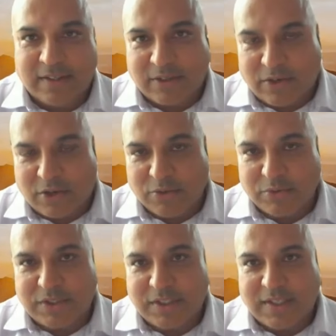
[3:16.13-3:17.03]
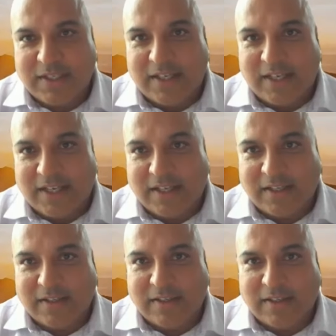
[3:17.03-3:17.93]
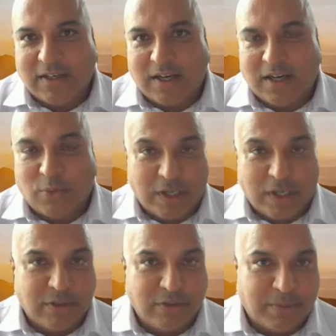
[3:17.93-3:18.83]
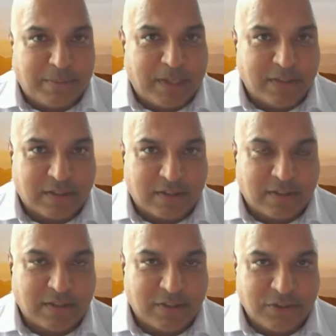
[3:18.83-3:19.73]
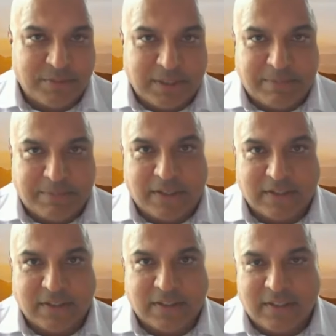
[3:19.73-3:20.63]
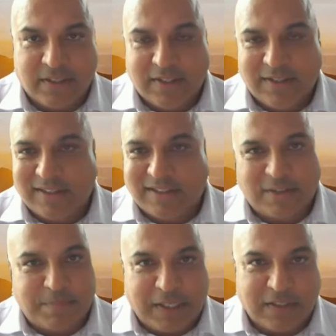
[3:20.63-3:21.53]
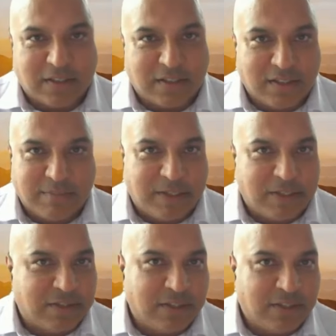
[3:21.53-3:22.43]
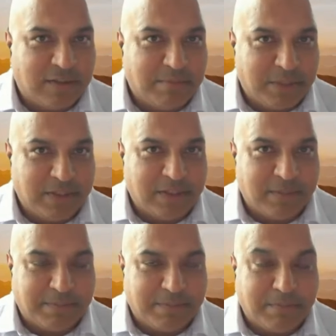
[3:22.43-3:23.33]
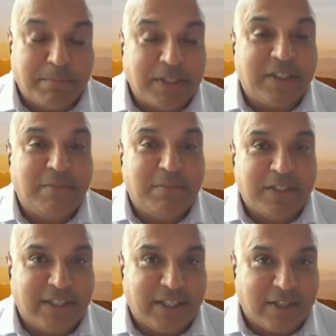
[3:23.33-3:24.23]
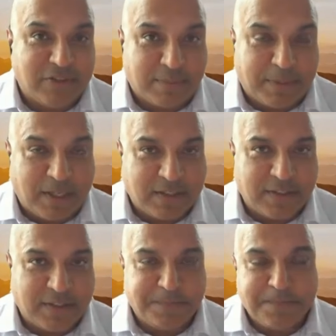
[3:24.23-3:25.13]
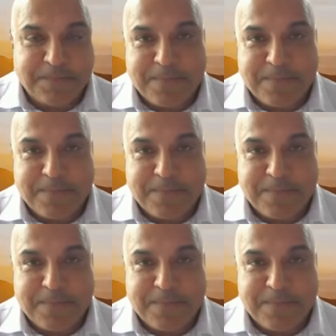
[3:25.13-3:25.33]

that hosts a well-known deposit called the Jubi deposit. This is basically a multi-million ounce deposit.